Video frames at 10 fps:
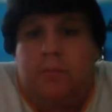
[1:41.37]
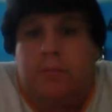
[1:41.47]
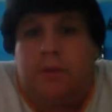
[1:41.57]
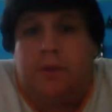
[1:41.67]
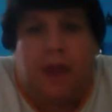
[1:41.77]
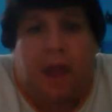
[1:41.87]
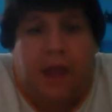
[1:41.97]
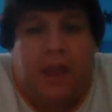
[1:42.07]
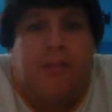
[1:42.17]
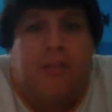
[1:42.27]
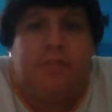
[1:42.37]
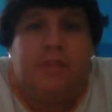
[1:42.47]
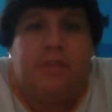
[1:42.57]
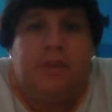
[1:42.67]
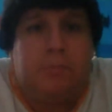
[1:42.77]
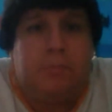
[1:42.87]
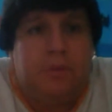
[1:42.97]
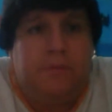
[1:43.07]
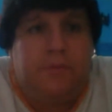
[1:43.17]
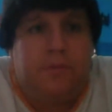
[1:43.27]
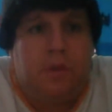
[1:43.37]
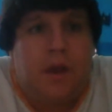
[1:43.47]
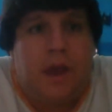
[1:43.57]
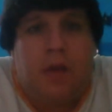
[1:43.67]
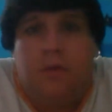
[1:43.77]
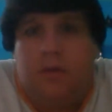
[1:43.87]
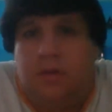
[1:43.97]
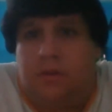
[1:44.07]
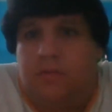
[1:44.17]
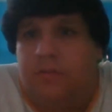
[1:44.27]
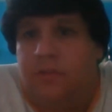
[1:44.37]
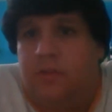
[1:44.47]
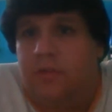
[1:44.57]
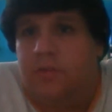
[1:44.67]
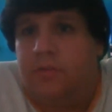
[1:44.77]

but yet I can't see a preview on how it looks, you know.